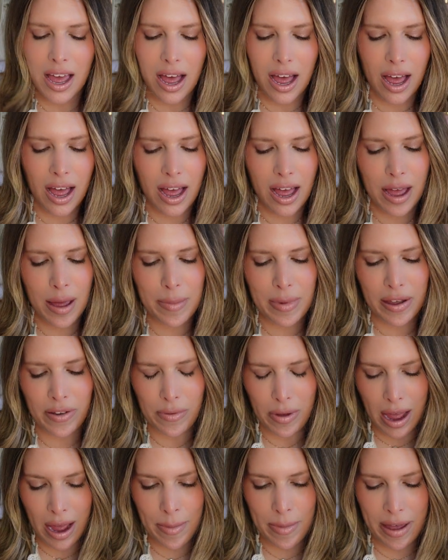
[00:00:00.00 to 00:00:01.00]
I'm
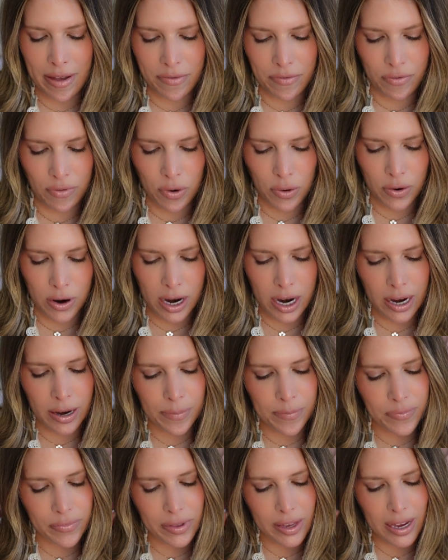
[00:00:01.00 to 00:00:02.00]
at 4.
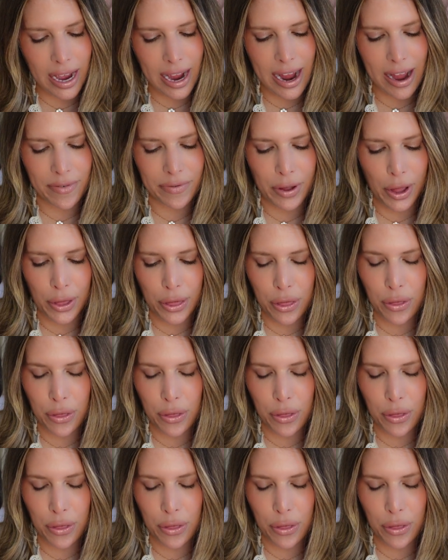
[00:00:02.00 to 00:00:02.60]
I have